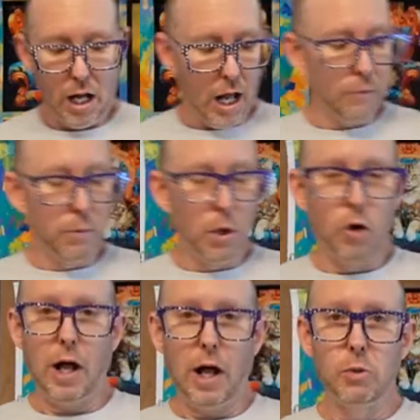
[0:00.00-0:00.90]
I'll
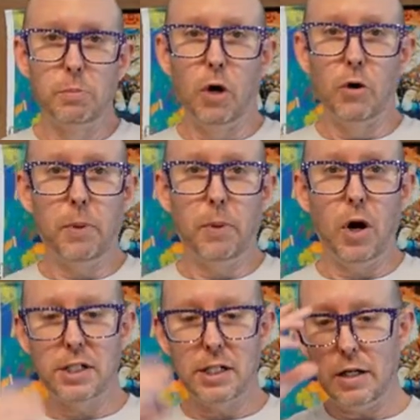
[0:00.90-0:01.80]
do both
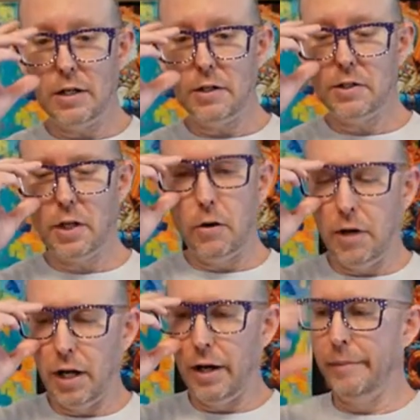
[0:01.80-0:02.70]
parts here.
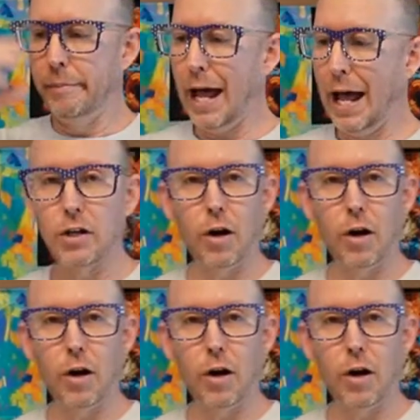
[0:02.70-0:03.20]
So as